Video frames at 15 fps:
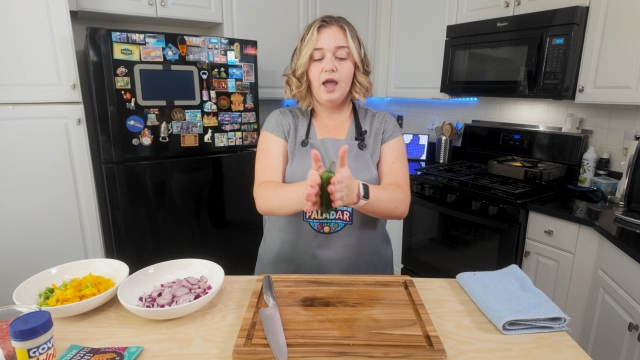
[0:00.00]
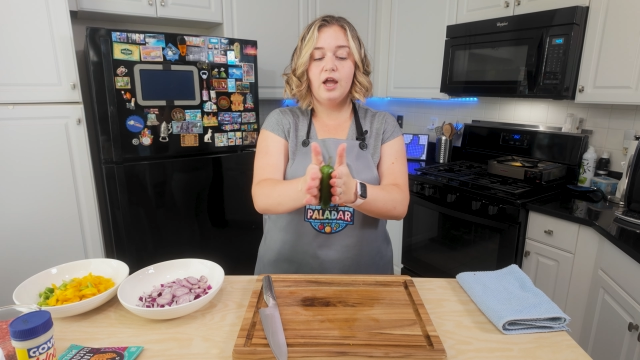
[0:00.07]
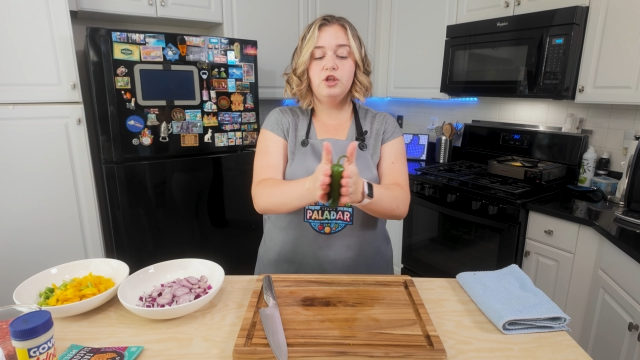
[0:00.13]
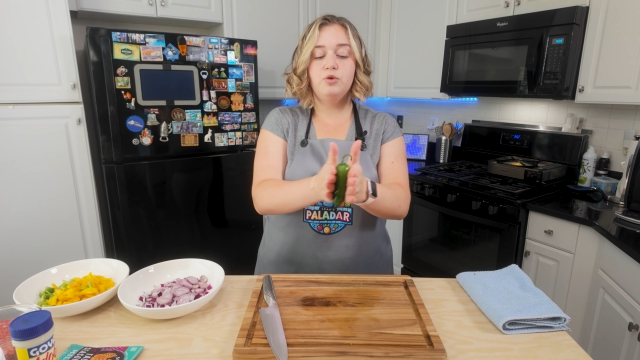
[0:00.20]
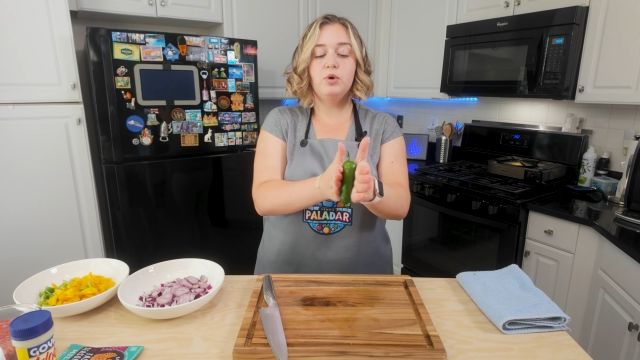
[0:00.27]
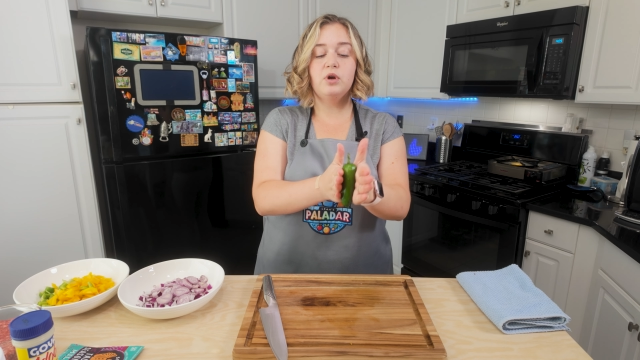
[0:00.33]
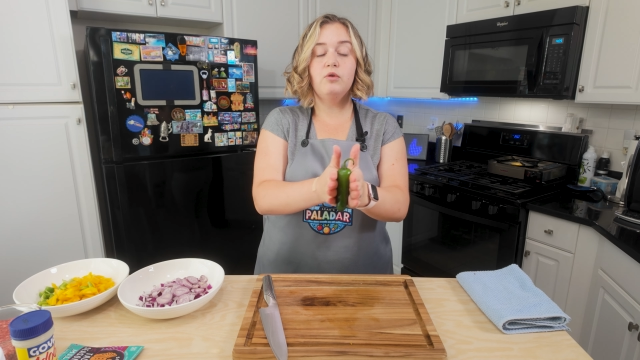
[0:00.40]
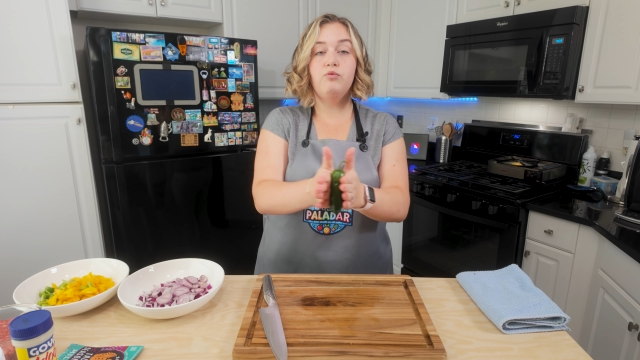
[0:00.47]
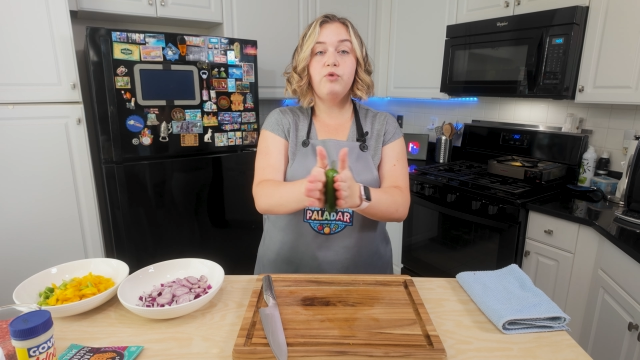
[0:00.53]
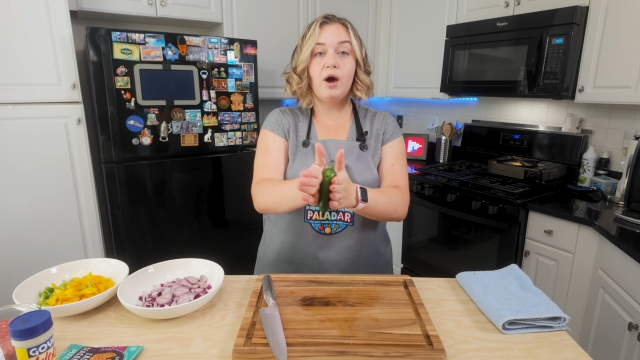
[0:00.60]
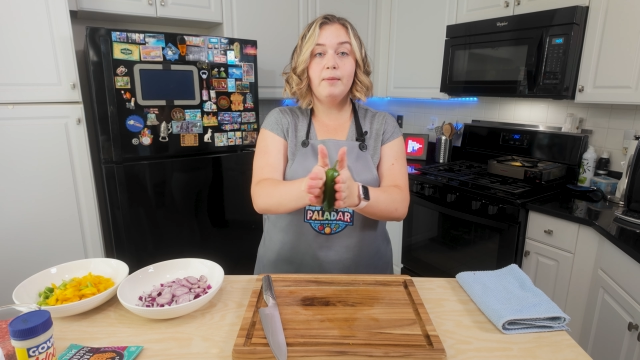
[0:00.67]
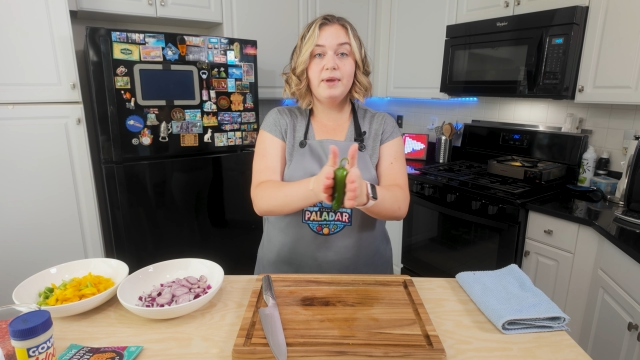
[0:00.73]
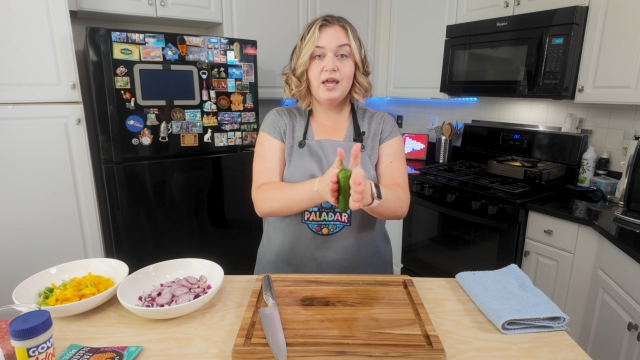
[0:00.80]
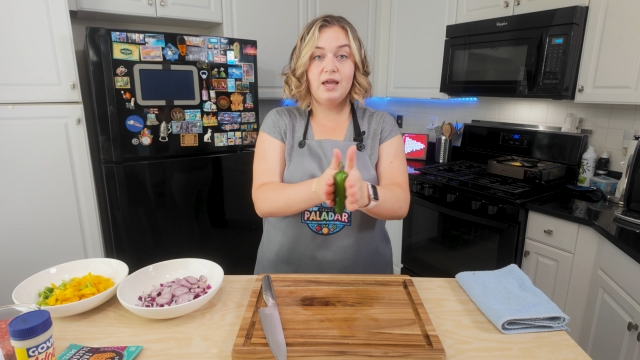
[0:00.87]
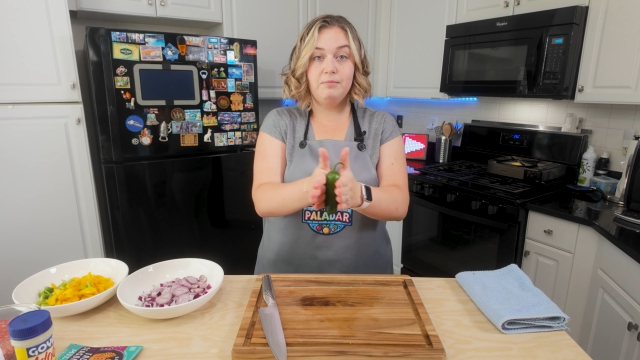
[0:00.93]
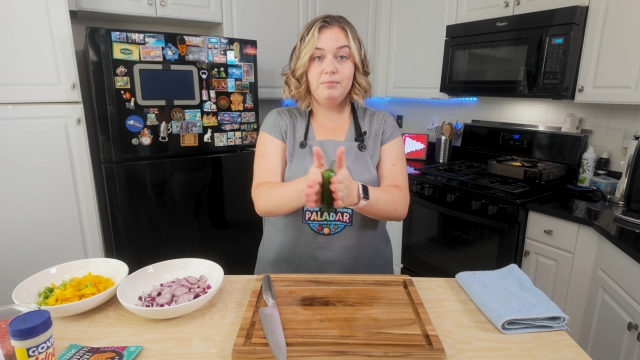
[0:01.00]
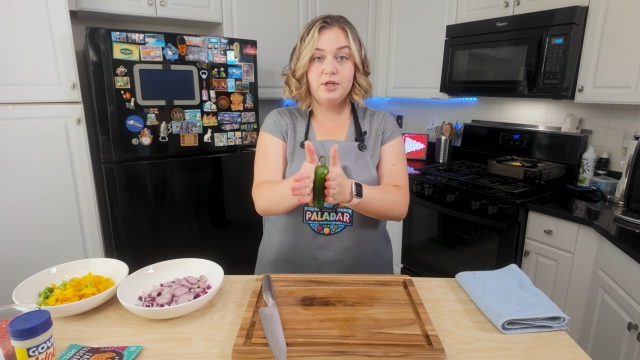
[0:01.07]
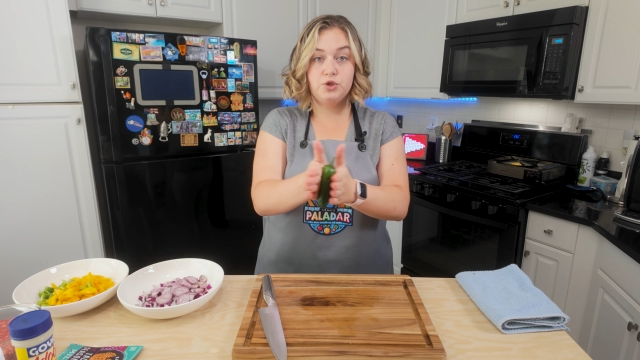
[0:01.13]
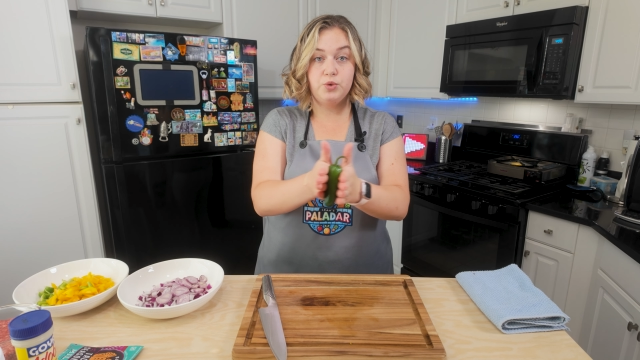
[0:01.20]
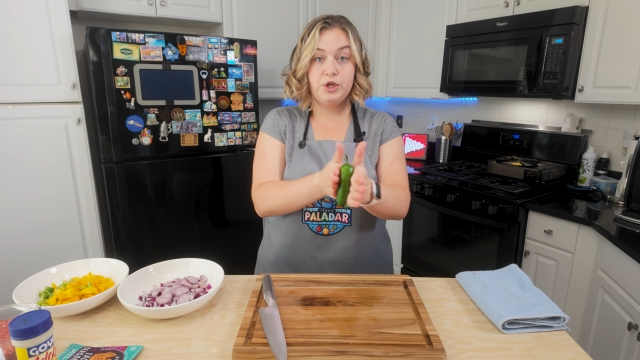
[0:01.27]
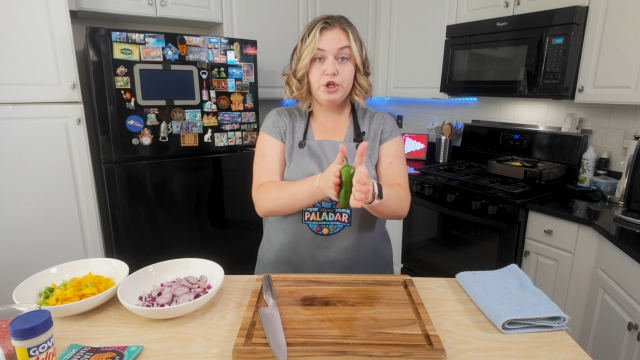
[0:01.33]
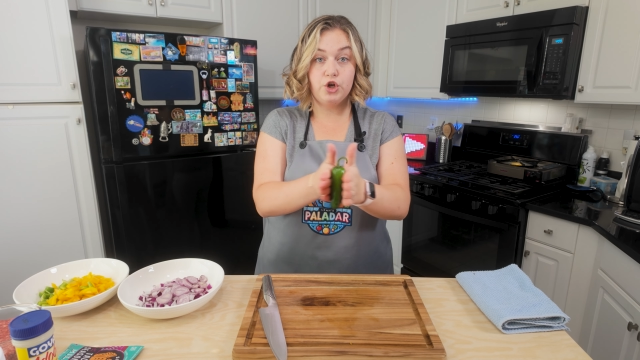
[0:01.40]
and you want to rub it in
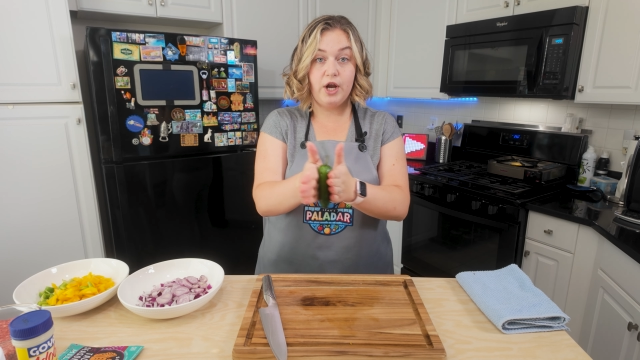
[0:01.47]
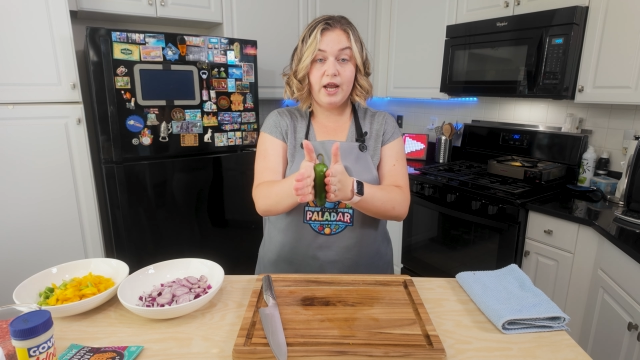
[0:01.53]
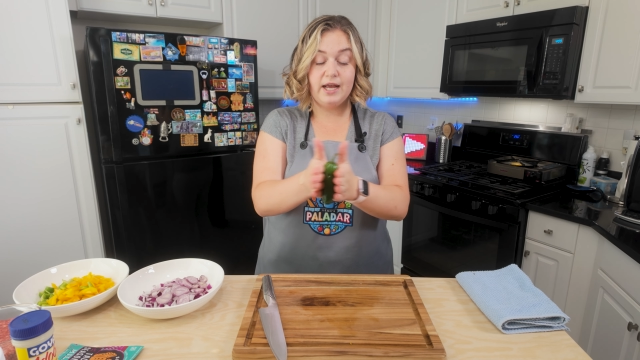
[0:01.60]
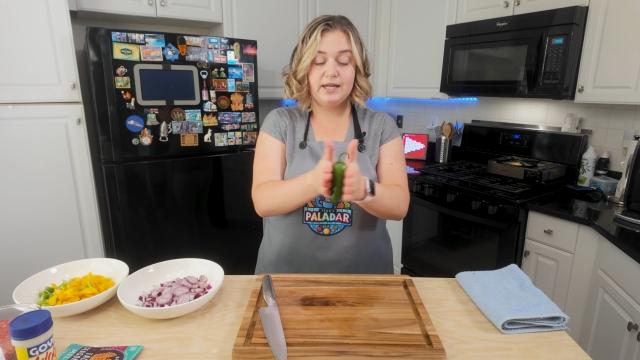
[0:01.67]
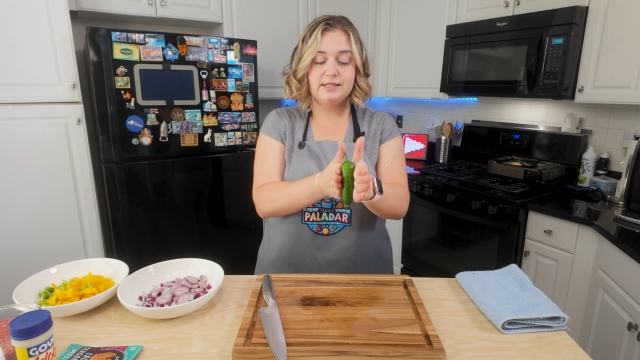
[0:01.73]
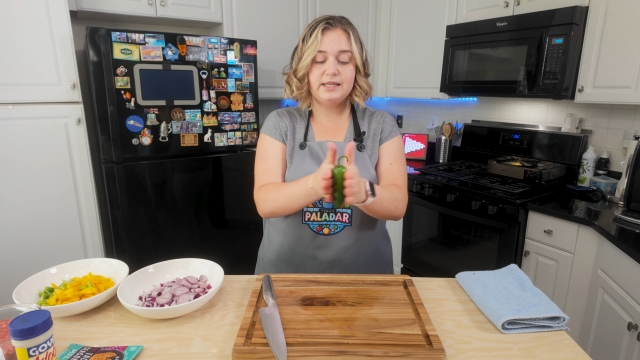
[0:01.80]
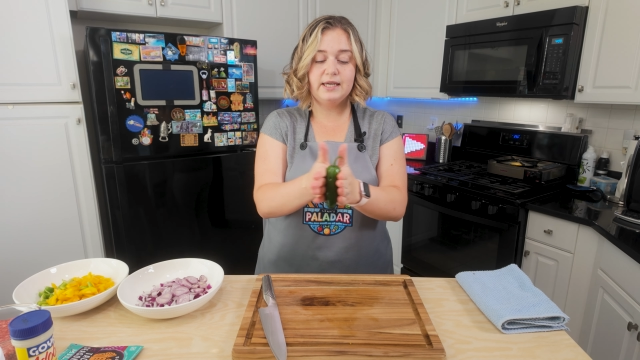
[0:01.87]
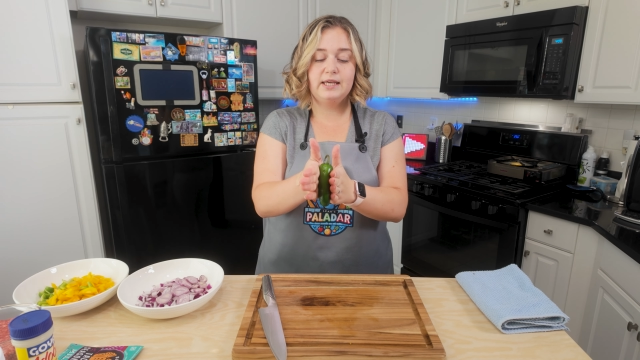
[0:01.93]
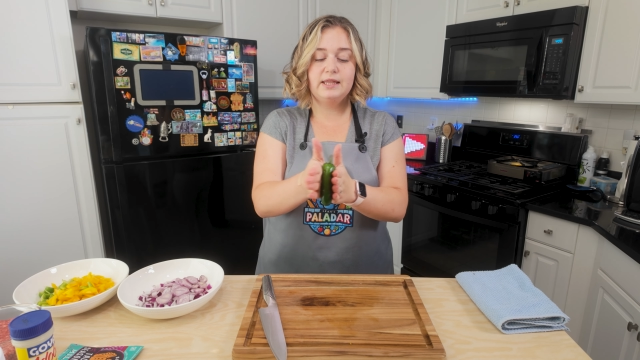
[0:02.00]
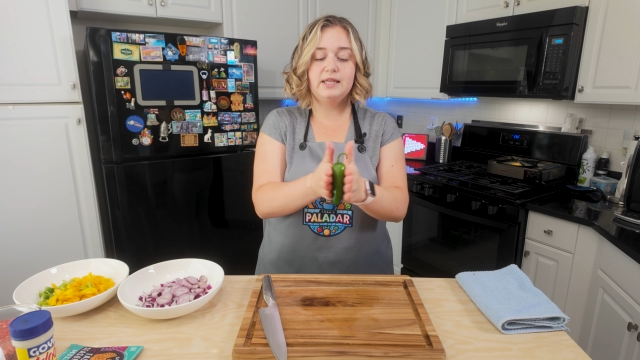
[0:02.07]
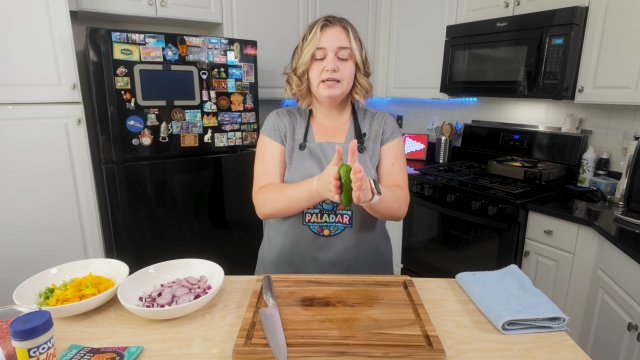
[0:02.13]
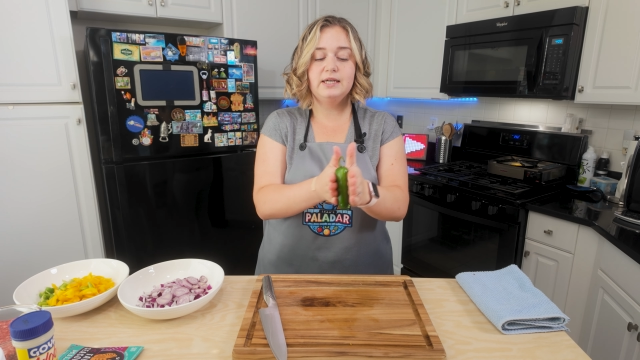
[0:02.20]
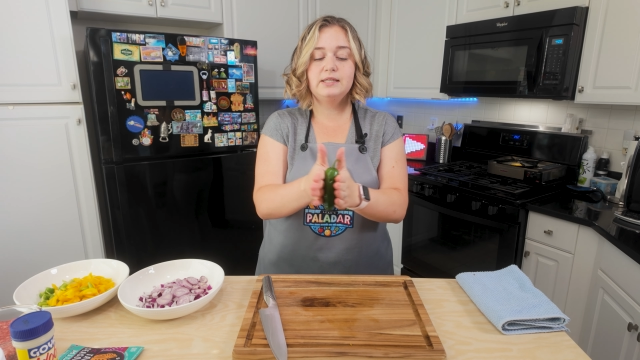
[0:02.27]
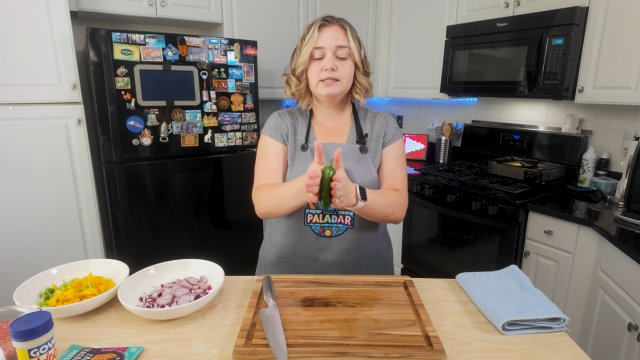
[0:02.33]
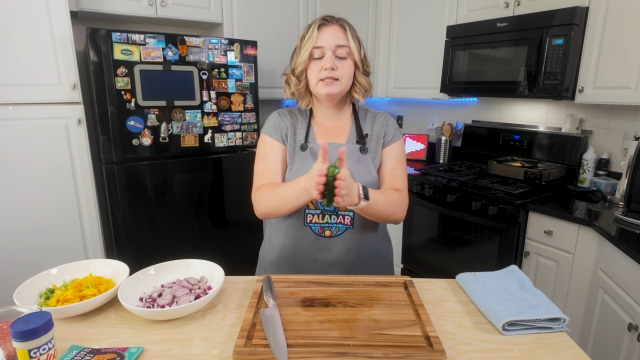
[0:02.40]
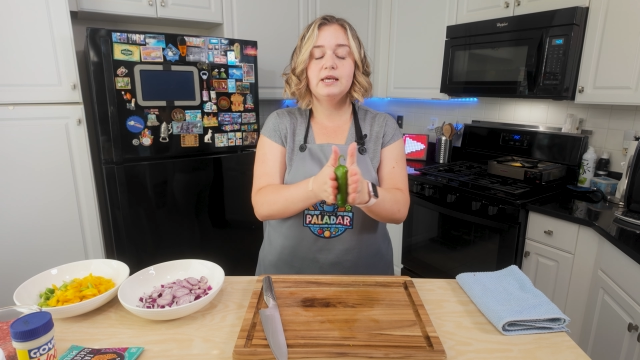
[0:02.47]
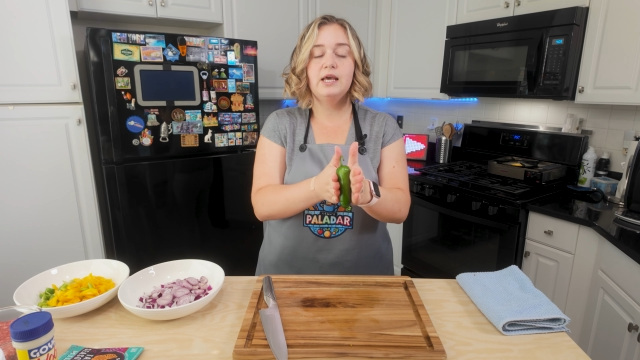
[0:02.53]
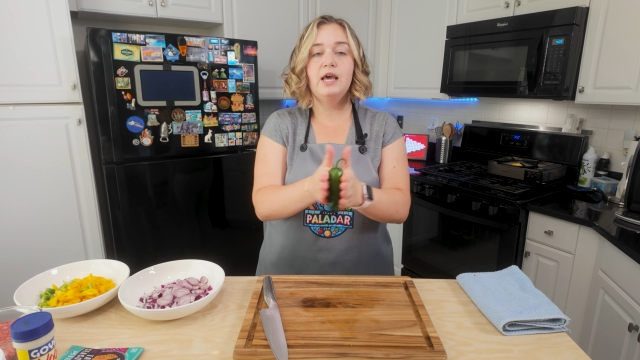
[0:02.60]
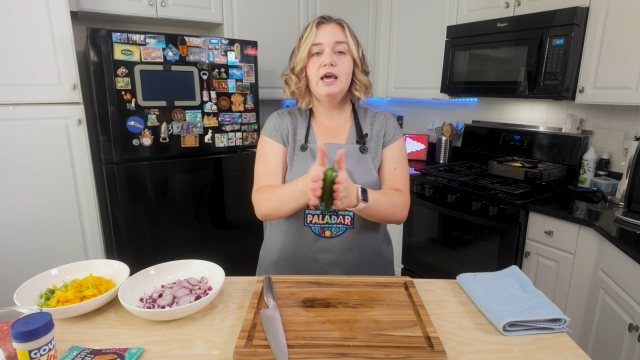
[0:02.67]
between your hands like this.